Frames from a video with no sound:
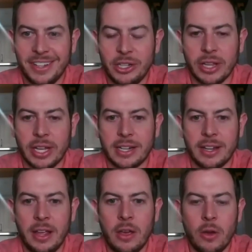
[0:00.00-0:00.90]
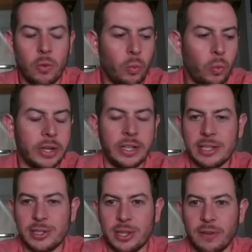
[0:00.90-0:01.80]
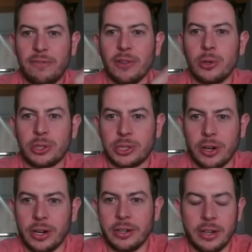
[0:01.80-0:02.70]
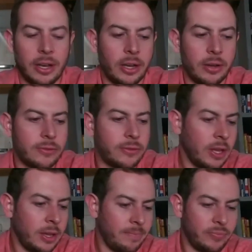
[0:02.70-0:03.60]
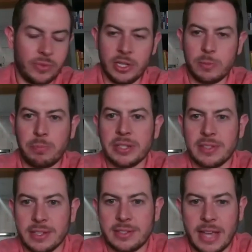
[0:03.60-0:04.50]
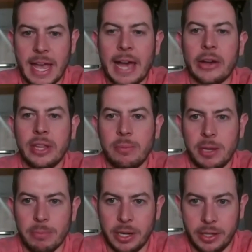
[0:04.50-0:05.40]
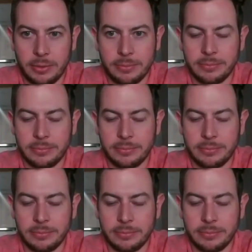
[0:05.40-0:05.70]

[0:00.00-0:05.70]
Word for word: You know, like what is the flow chart of this business? How do they make money?